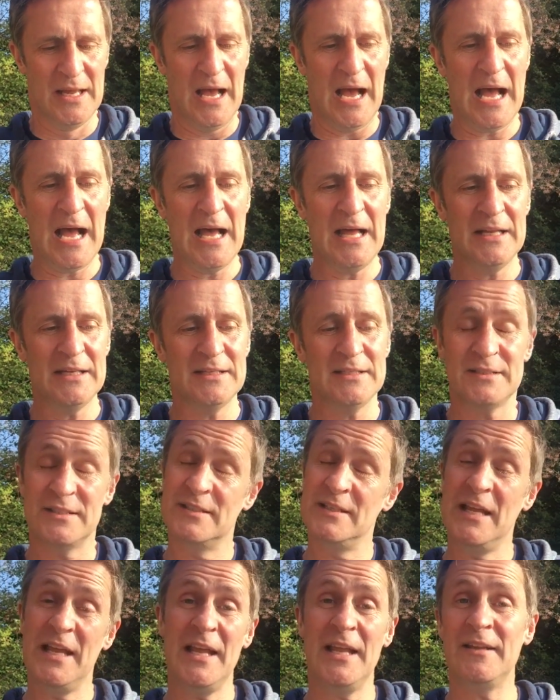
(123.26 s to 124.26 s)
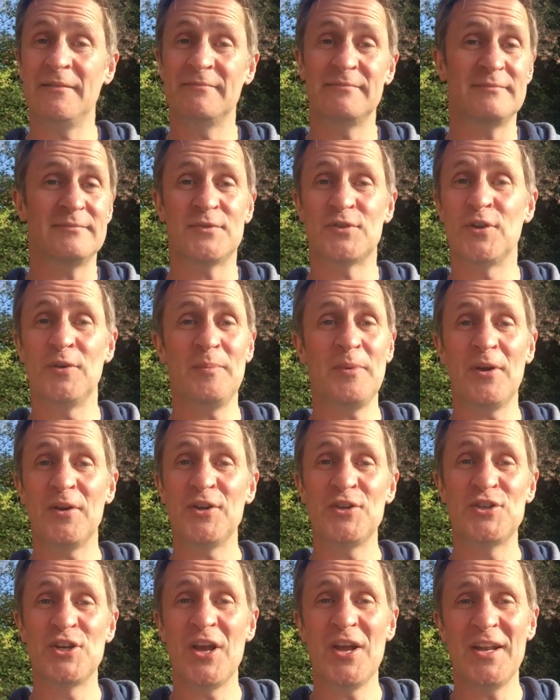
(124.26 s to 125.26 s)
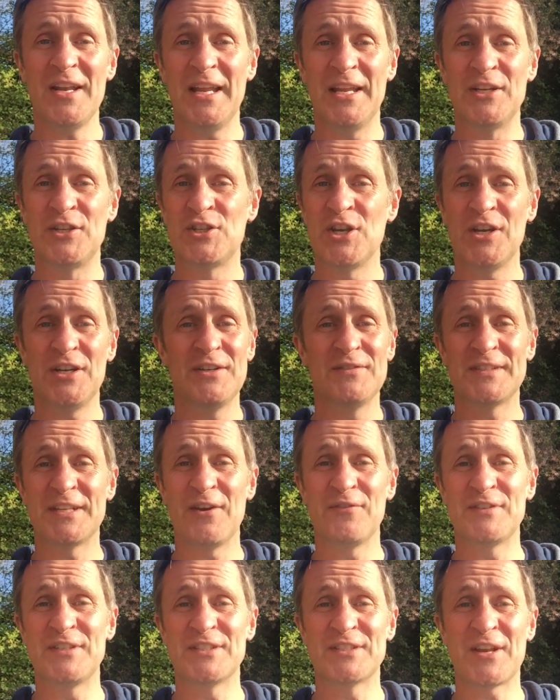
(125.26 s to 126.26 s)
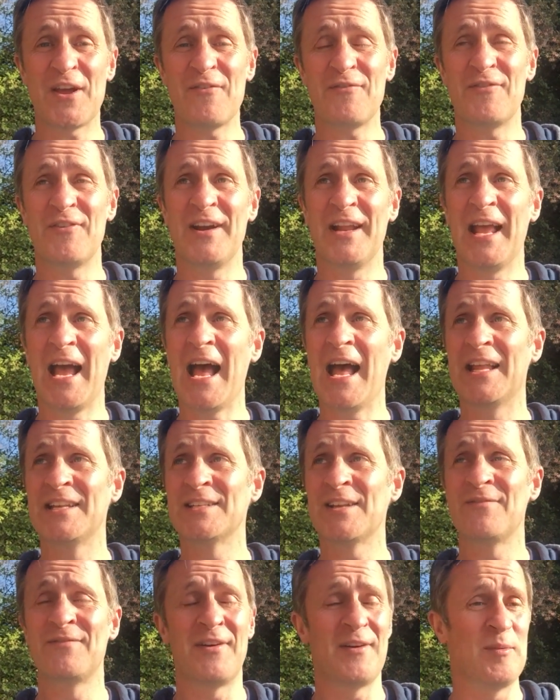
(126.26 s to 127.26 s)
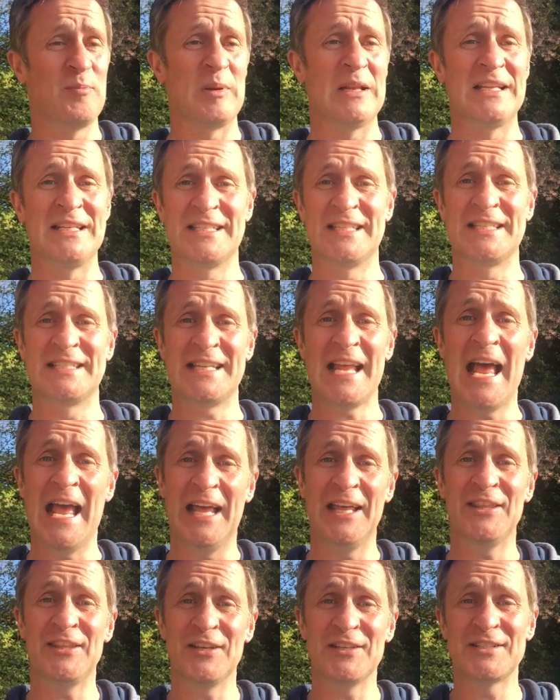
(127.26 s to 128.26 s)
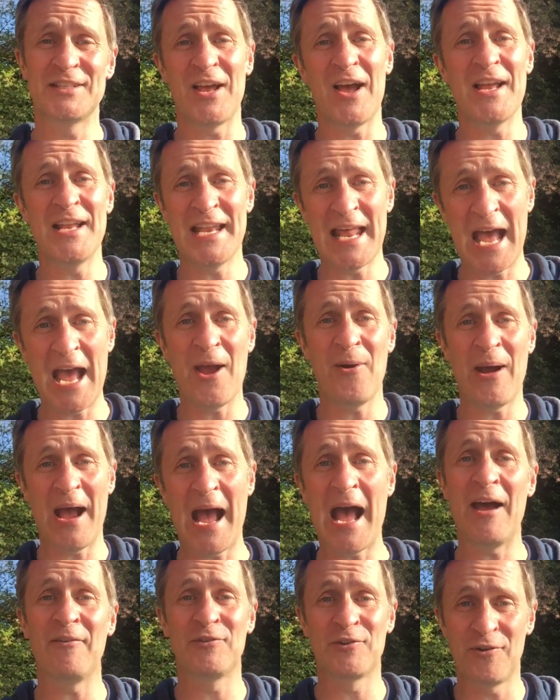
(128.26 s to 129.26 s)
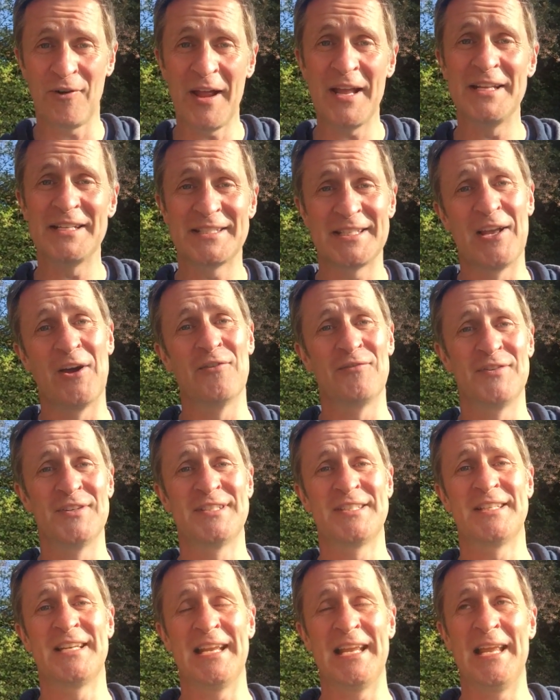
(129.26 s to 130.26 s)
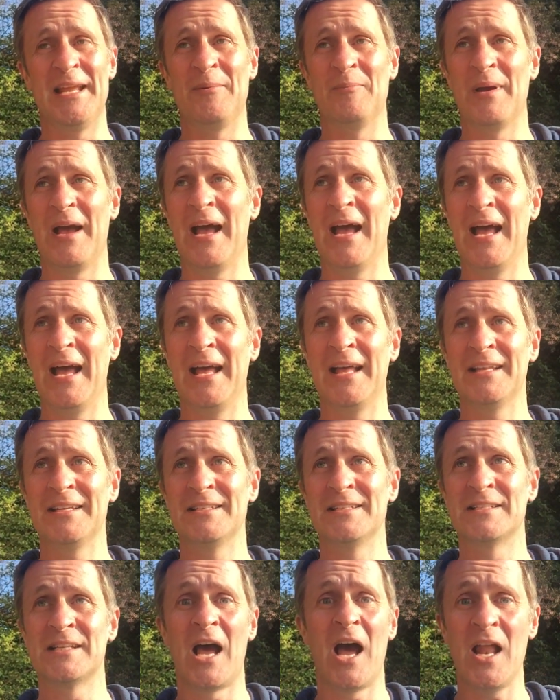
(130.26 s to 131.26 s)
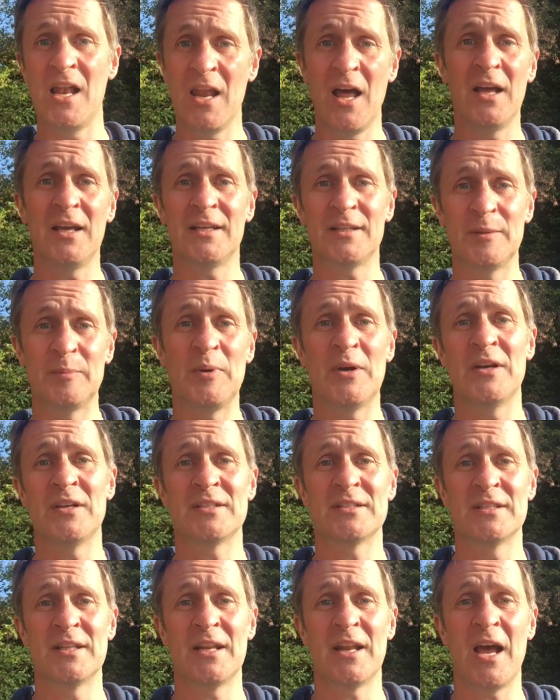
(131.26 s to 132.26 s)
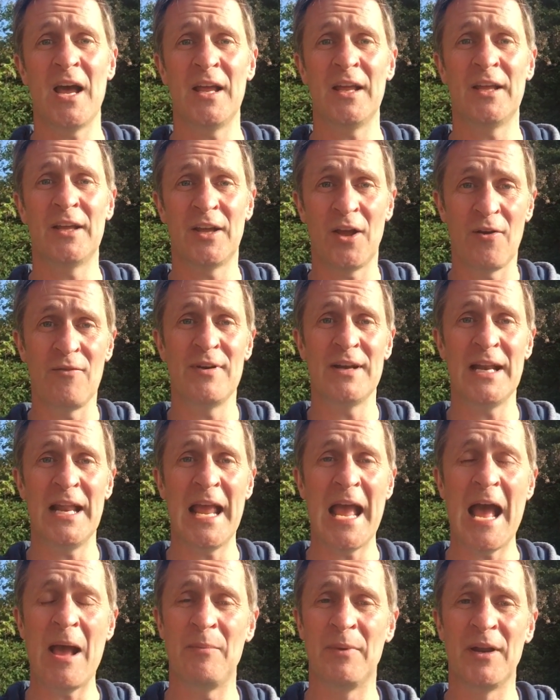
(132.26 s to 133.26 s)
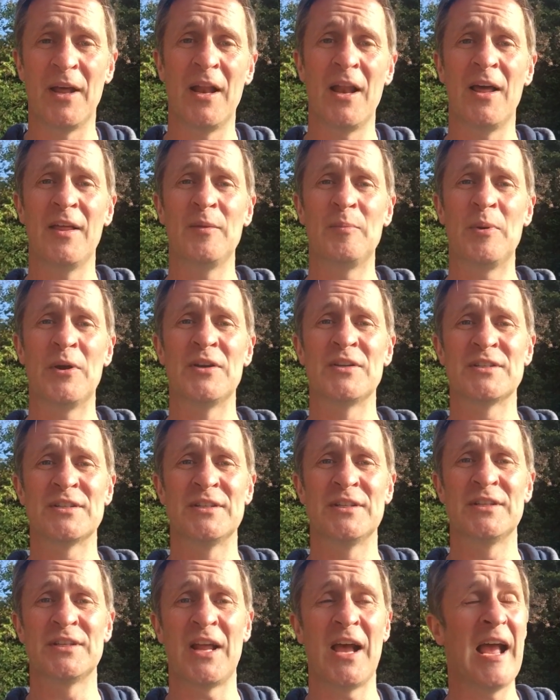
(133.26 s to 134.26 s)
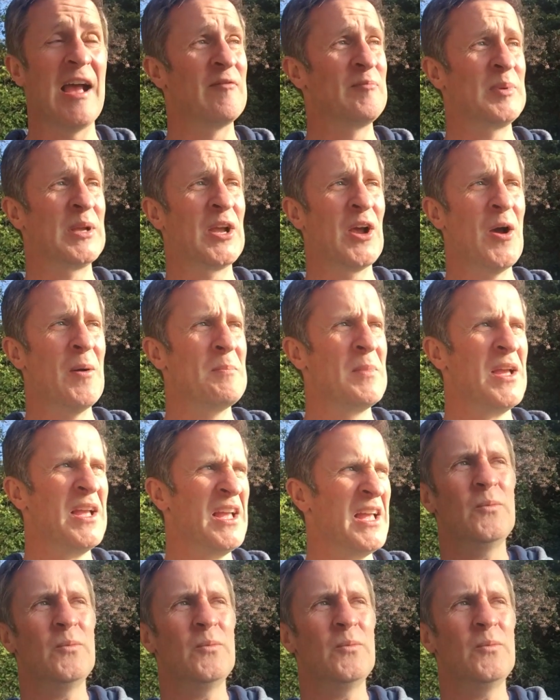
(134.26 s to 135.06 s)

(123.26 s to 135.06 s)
And it took me on a journey of self-discovery, and I'm very pleased to say that I now have great self-esteem and I like the person that I currently am and I like the person that I have become.